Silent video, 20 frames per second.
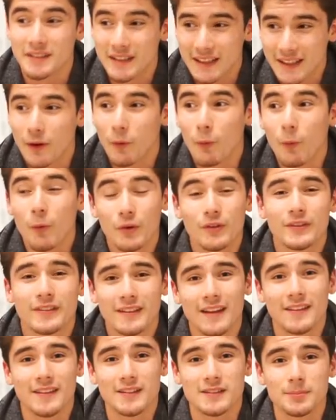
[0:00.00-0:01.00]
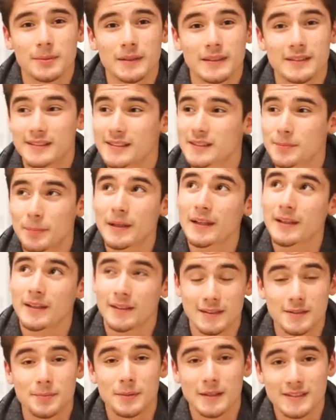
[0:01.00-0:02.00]
in order to get this place. This
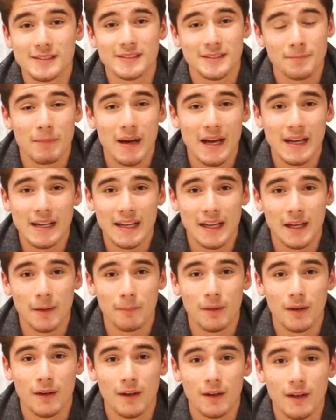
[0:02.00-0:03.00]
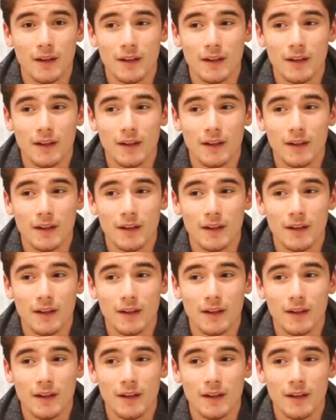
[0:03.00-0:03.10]
place is in my name.